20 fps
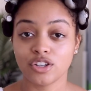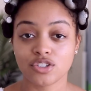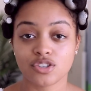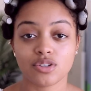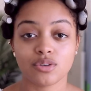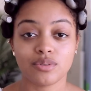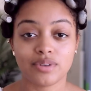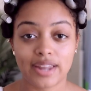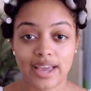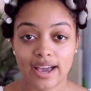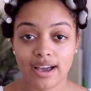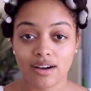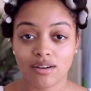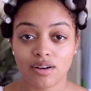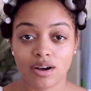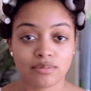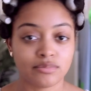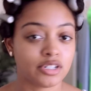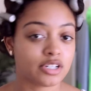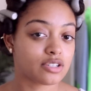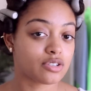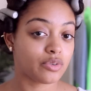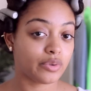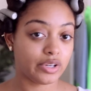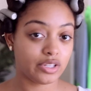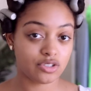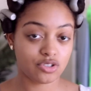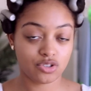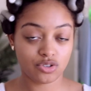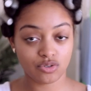So now I'm just
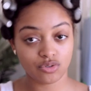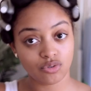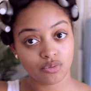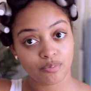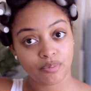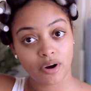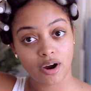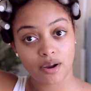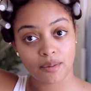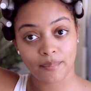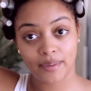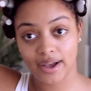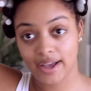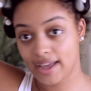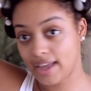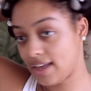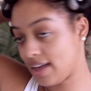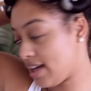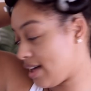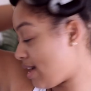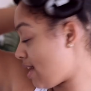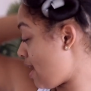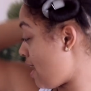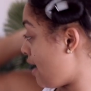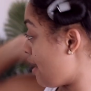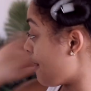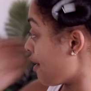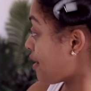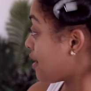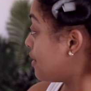going to part my
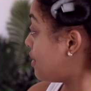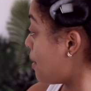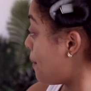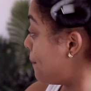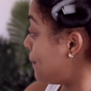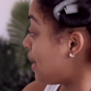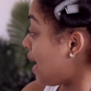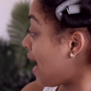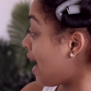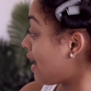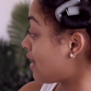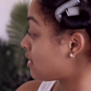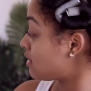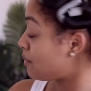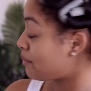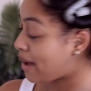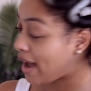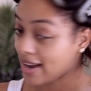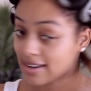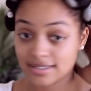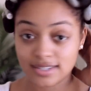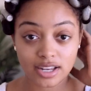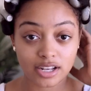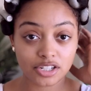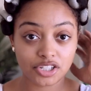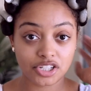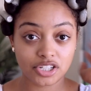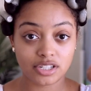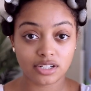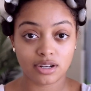hair in the back, the back
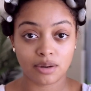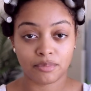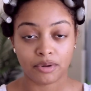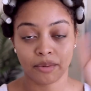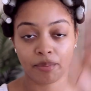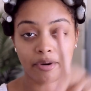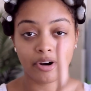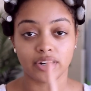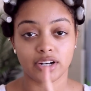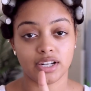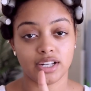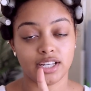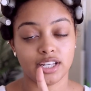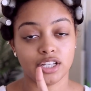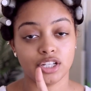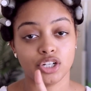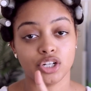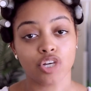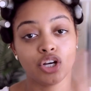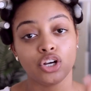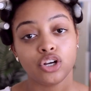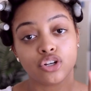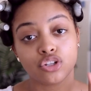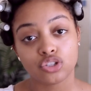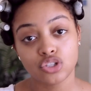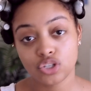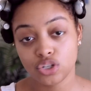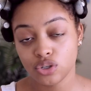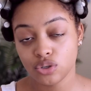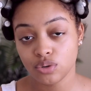section. I'm gonna part it in
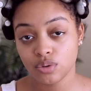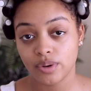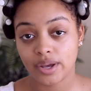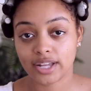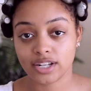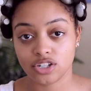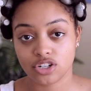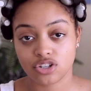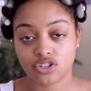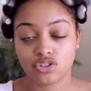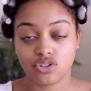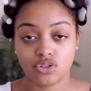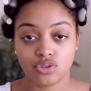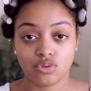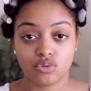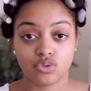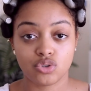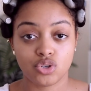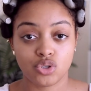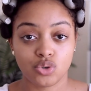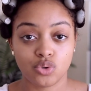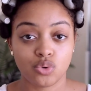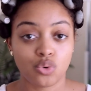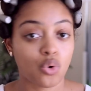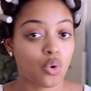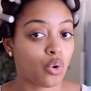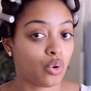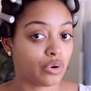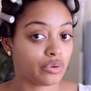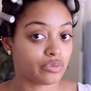two and just do two
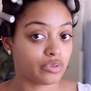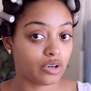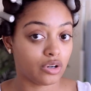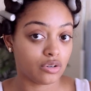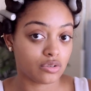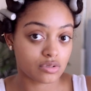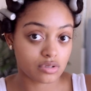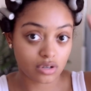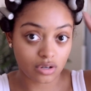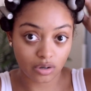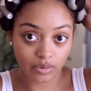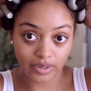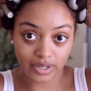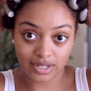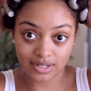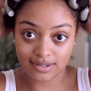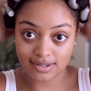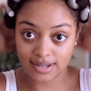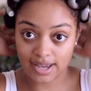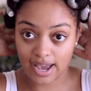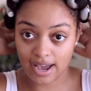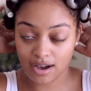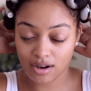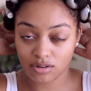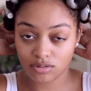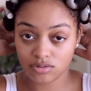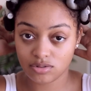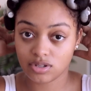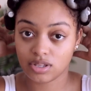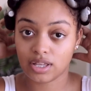cornrows going
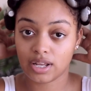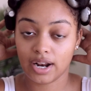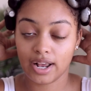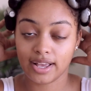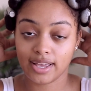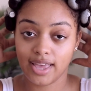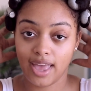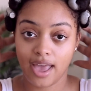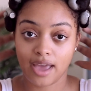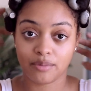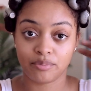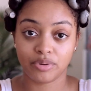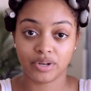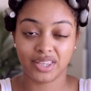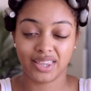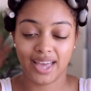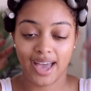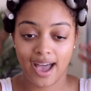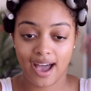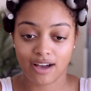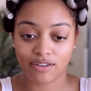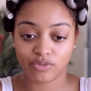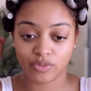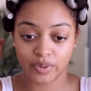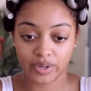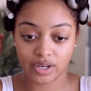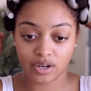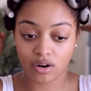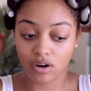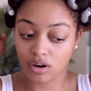down so that I can put the half
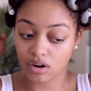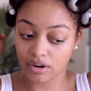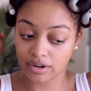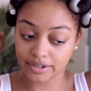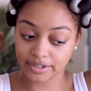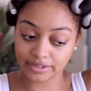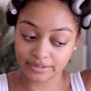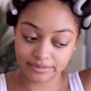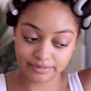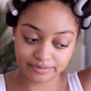wig on.